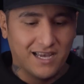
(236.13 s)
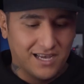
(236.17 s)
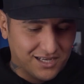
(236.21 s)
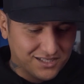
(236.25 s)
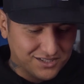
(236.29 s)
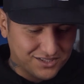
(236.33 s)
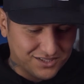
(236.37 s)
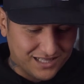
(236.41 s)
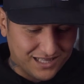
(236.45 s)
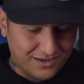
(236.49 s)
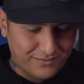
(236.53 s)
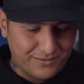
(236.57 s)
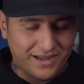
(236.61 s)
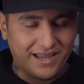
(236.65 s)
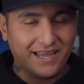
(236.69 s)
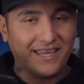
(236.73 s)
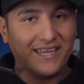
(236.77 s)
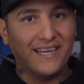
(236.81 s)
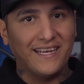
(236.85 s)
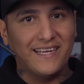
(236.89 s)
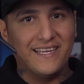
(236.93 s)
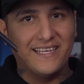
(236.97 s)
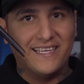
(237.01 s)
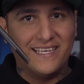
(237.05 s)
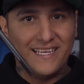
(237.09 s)
So that way I
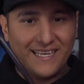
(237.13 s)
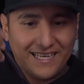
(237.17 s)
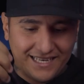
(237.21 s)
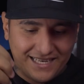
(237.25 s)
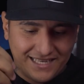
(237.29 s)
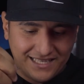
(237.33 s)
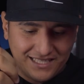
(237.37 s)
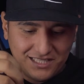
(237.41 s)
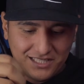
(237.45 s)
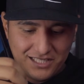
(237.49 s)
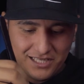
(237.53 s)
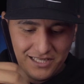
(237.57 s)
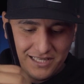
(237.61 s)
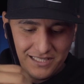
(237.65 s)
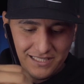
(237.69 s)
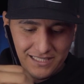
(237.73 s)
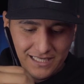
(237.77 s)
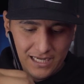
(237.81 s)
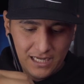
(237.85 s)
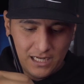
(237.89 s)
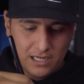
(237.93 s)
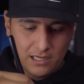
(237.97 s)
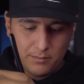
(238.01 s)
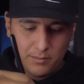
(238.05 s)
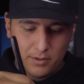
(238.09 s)
can get into the
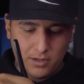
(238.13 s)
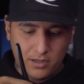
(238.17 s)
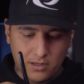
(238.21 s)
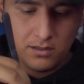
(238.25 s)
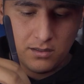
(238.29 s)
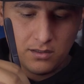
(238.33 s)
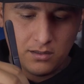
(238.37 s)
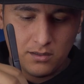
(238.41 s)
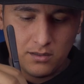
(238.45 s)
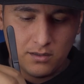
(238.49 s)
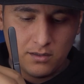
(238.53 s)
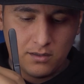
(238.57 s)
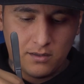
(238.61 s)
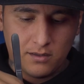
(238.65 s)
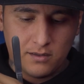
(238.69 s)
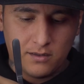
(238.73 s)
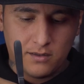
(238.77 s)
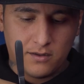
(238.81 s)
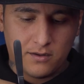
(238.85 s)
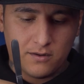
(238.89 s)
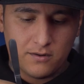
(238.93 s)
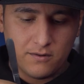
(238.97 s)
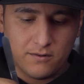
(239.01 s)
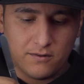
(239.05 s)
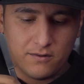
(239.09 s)
tub
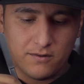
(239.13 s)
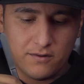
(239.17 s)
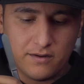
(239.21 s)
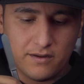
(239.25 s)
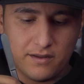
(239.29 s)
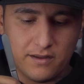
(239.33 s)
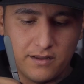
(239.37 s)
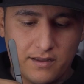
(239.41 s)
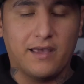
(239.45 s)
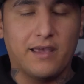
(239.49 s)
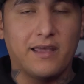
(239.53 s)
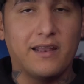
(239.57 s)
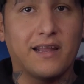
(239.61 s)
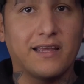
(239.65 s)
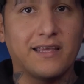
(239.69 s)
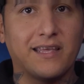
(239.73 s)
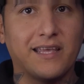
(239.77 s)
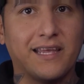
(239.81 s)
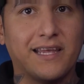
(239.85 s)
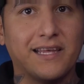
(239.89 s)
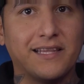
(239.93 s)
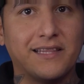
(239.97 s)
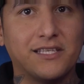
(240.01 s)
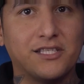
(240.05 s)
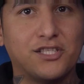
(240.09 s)
and I can
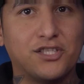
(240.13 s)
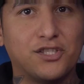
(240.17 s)
get the